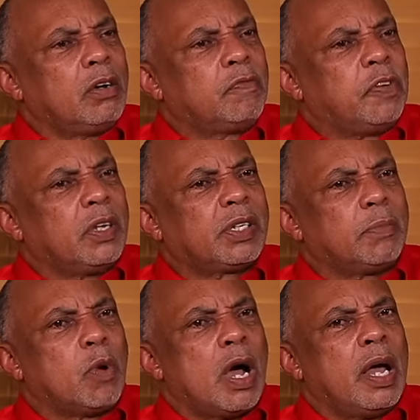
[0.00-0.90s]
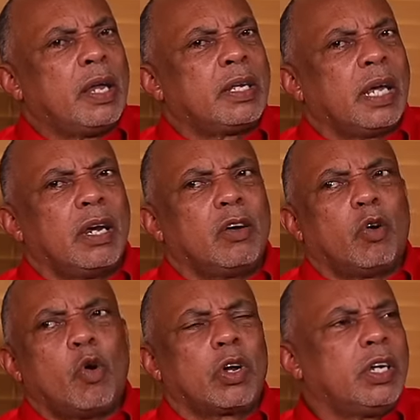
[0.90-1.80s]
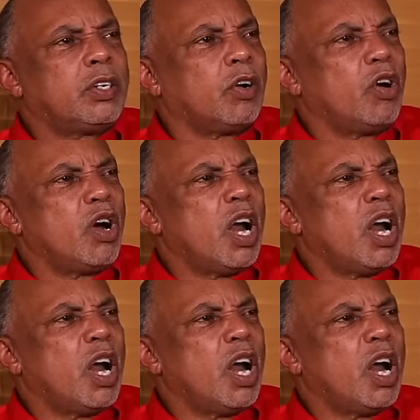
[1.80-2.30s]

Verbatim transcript: Face a boy, take no ugly turn,